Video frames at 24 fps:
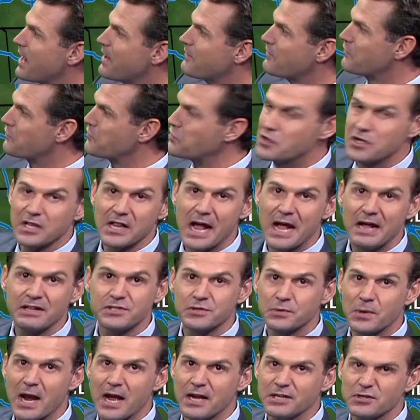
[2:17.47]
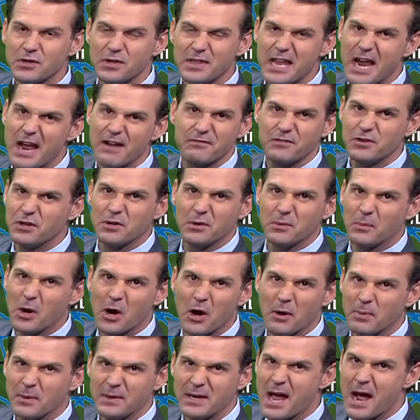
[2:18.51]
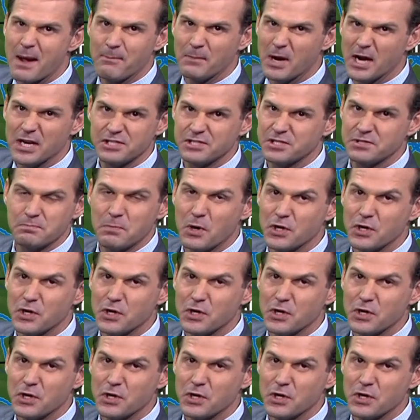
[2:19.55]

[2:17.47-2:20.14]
May have a few clouds around during the afternoon tomorrow, but not much.